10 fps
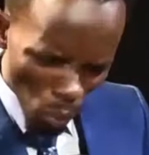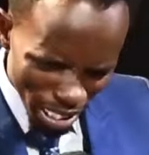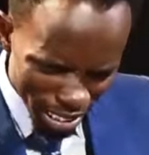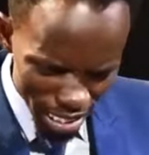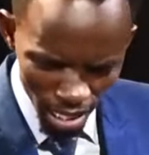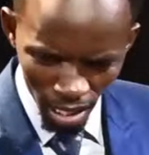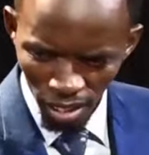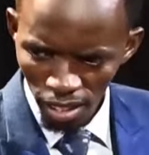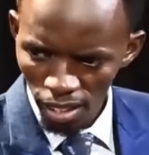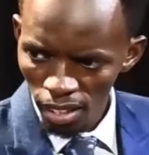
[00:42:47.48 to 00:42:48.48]
Unity.
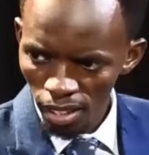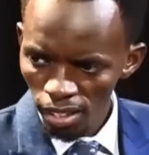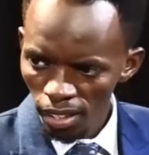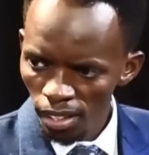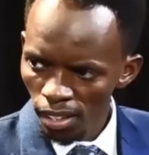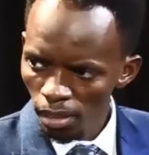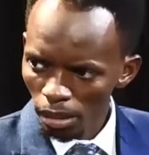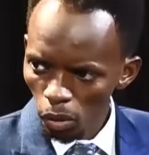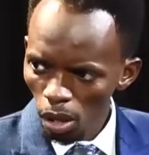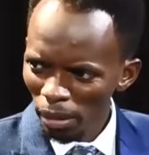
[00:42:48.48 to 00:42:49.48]

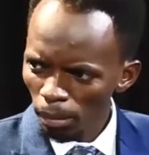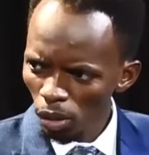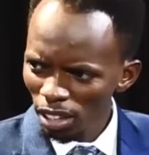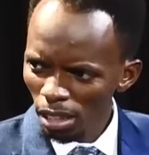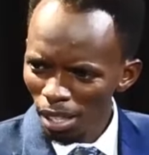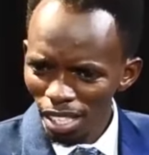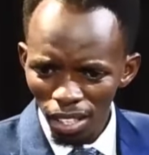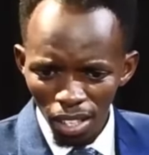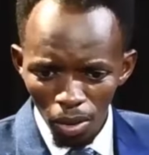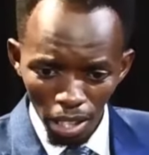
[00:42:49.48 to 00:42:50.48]
But so unapata mtu anasema,
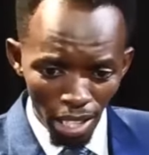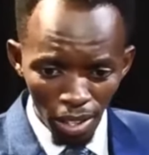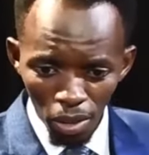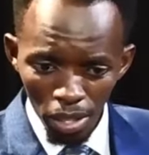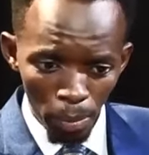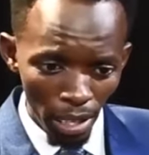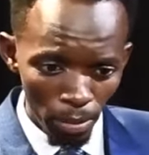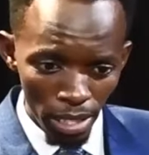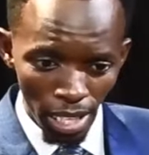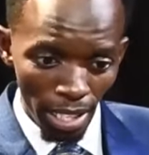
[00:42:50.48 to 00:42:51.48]
okay, nina hiyo
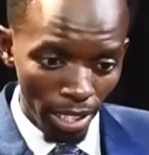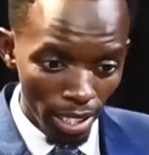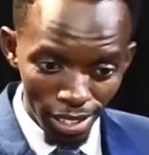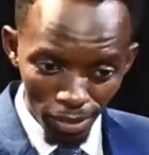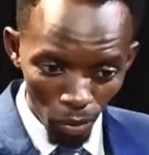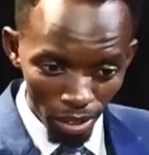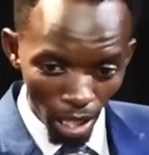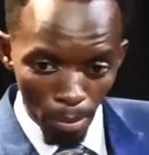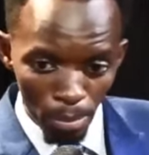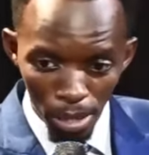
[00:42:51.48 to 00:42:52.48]
department like it's for
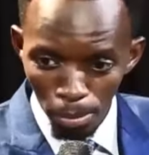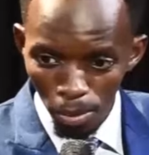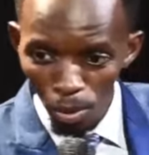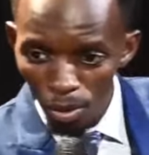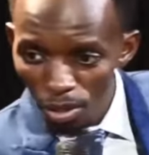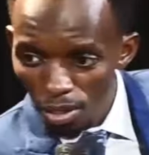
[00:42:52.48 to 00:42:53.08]
some people.